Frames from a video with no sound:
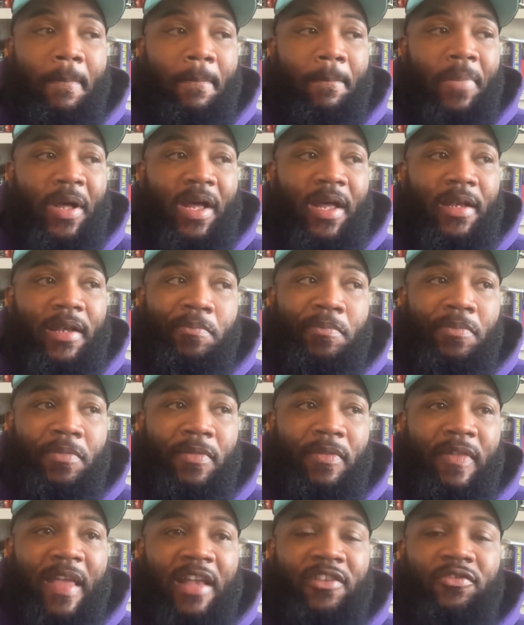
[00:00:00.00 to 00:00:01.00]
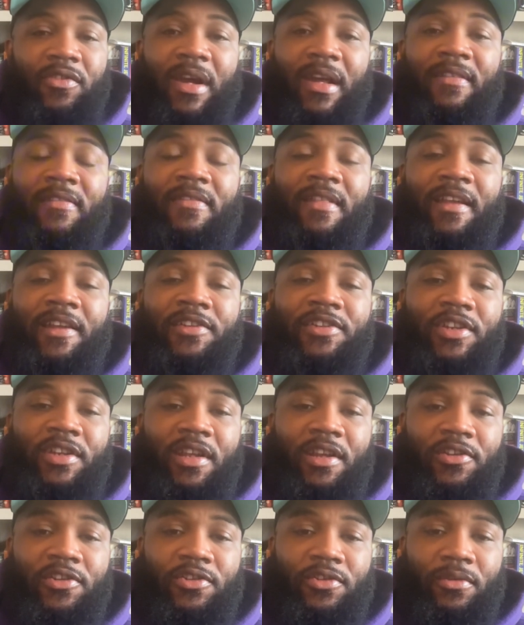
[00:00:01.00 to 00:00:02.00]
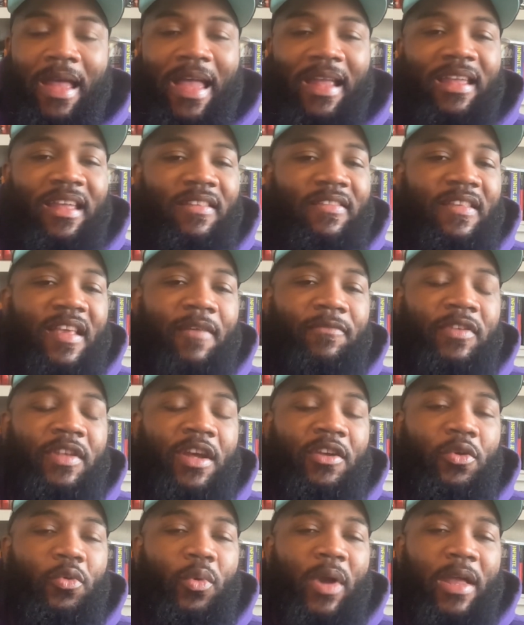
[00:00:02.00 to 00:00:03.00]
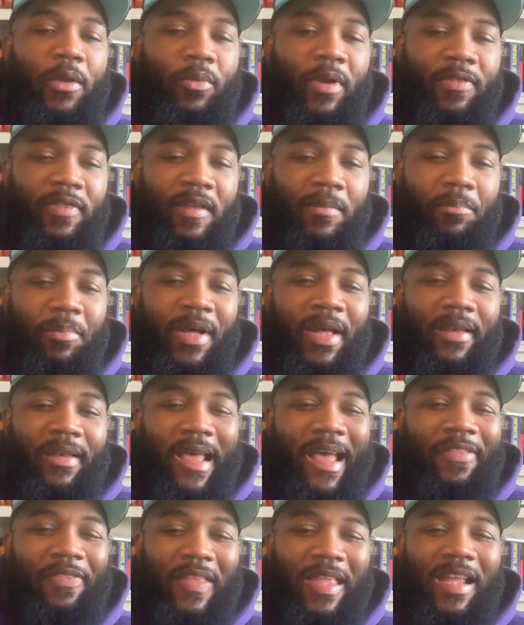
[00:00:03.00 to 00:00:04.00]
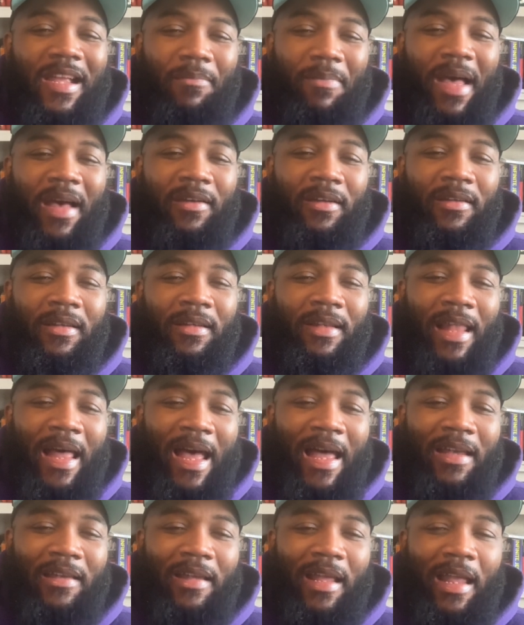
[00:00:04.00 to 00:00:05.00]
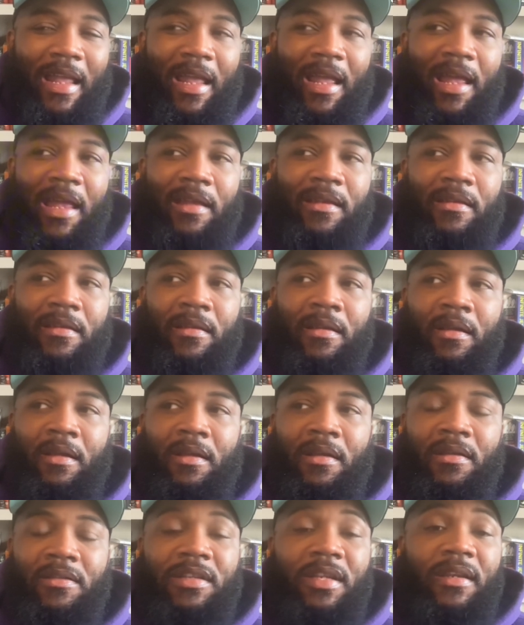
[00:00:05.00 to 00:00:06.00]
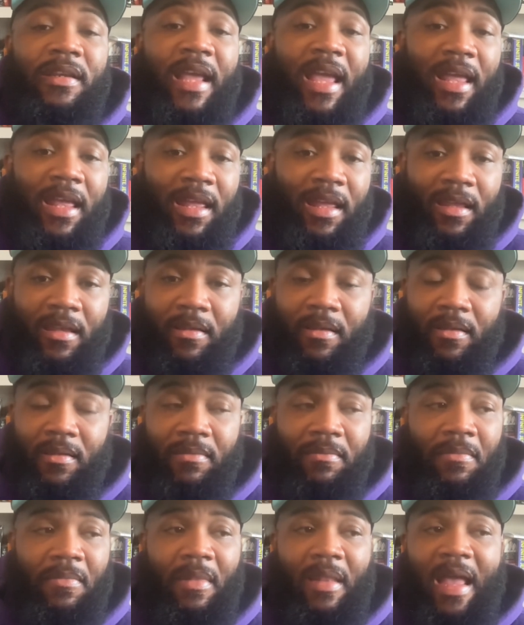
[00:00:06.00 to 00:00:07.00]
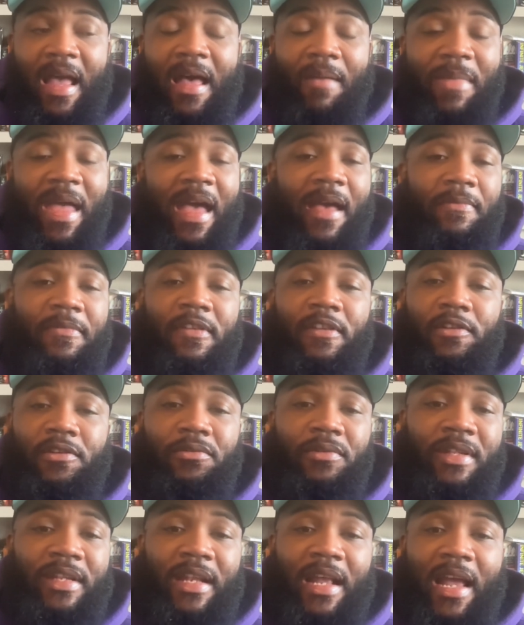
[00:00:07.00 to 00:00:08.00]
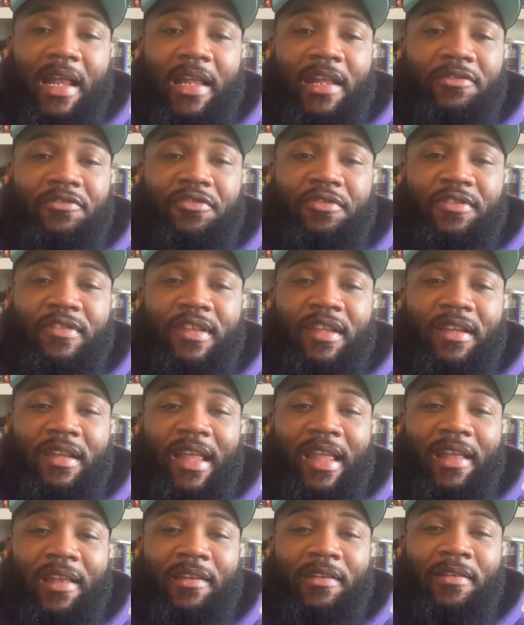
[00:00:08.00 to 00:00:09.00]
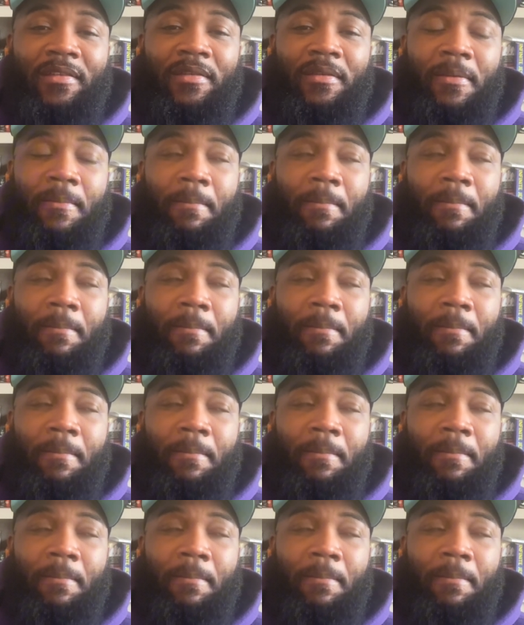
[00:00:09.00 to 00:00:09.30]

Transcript: but that translation issue, I can't say I've done away with it, but I think about it a lot, and today I'm absolutely not interested in